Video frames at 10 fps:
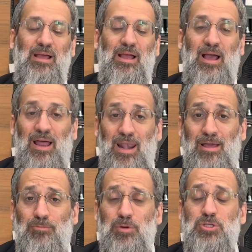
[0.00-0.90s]

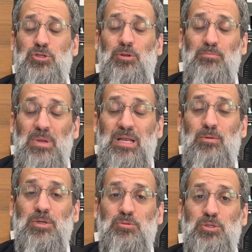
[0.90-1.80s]
Chalav, milk
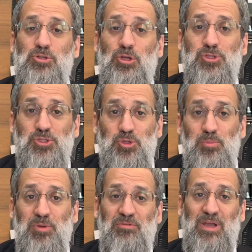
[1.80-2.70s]
which was not
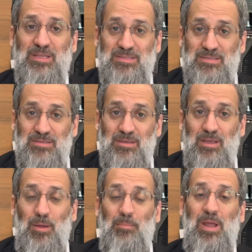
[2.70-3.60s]
supervised
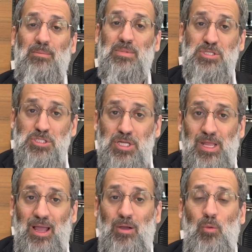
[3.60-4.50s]
by a
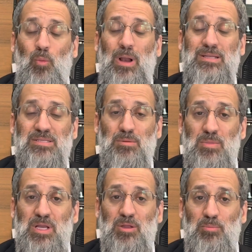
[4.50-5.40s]
mashgiach whilst the
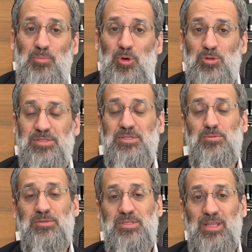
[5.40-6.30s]
milking process
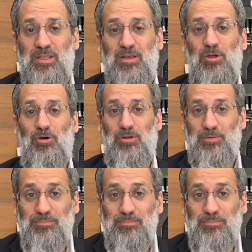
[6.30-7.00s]
was taking on.